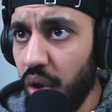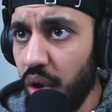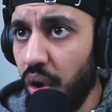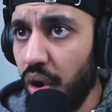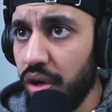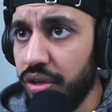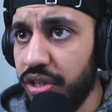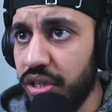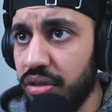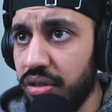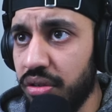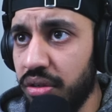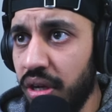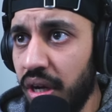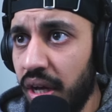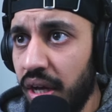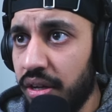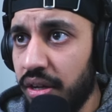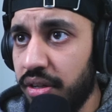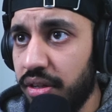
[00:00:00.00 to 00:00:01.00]
Audio,
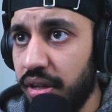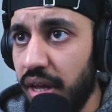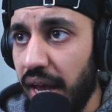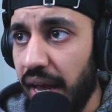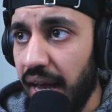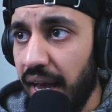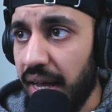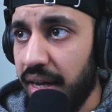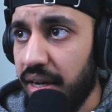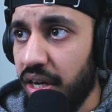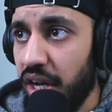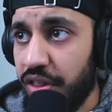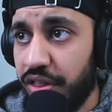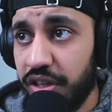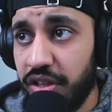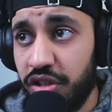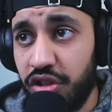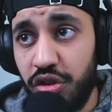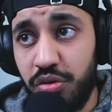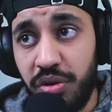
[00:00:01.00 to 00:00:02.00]

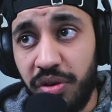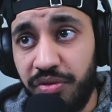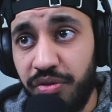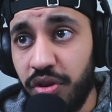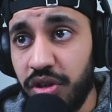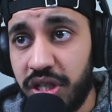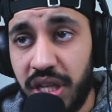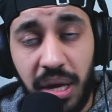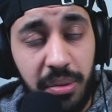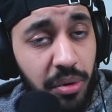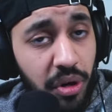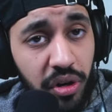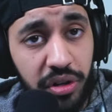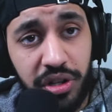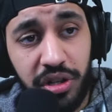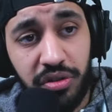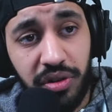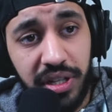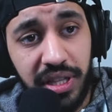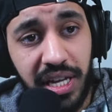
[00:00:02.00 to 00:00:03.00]
nothing to do with footstep
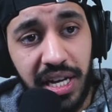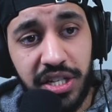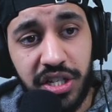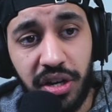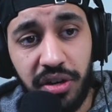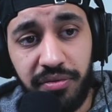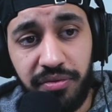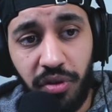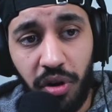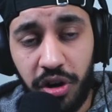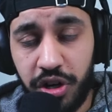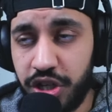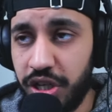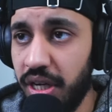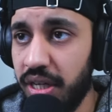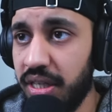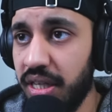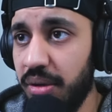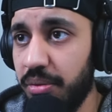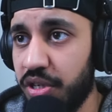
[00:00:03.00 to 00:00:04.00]
audio in this,
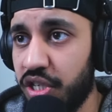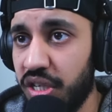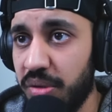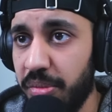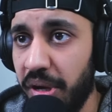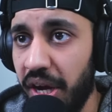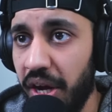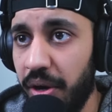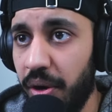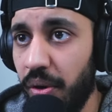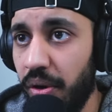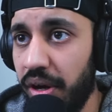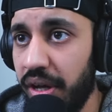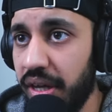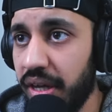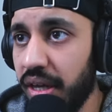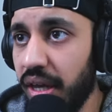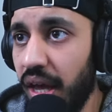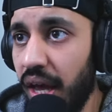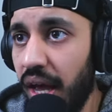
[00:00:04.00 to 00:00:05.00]
unfortunately, which is a bit
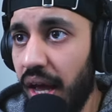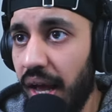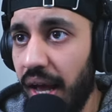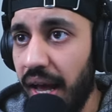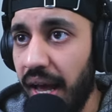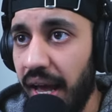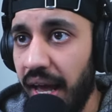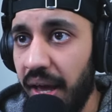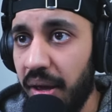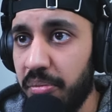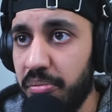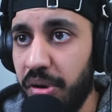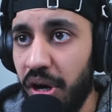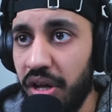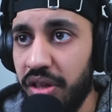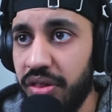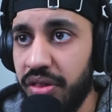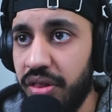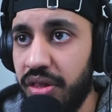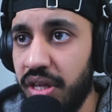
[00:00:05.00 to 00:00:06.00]
annoying,
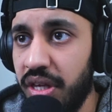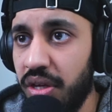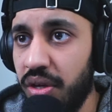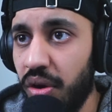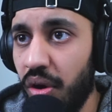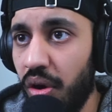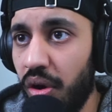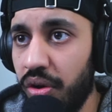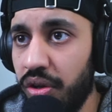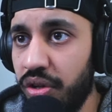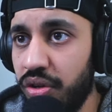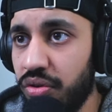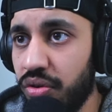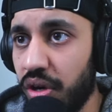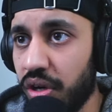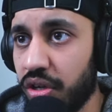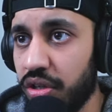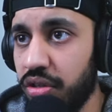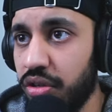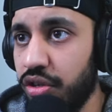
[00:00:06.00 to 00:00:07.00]
but the audio
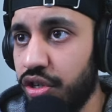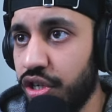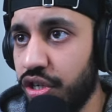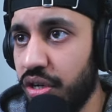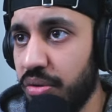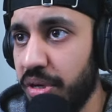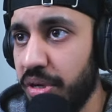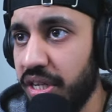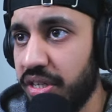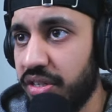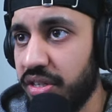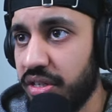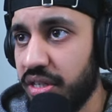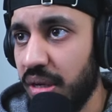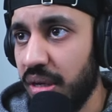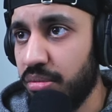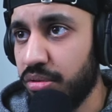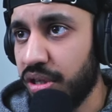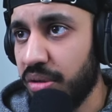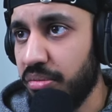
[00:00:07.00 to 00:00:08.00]
occlusion remains
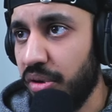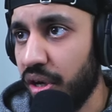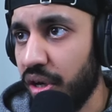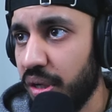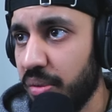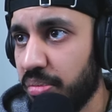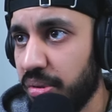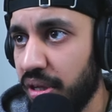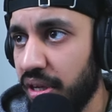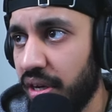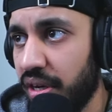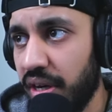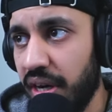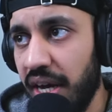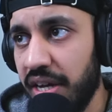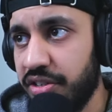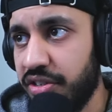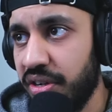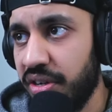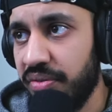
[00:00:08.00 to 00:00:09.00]
disabled in multiplayer
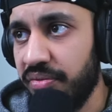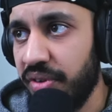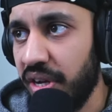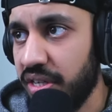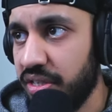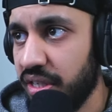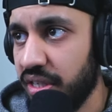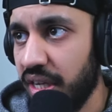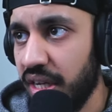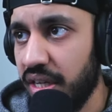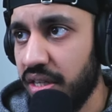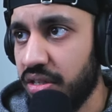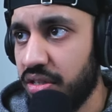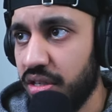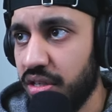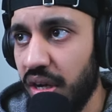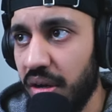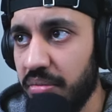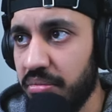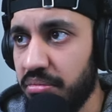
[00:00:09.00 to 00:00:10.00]
as they're investigating
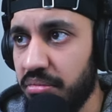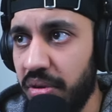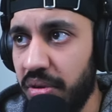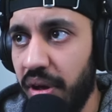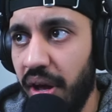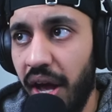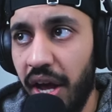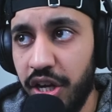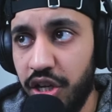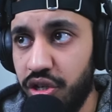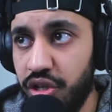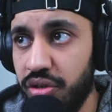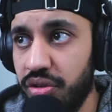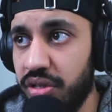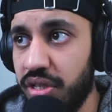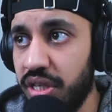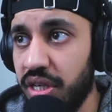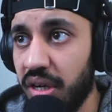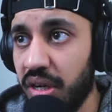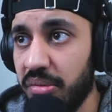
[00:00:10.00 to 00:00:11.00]
some issues
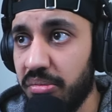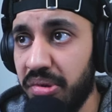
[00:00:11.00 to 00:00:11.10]
here.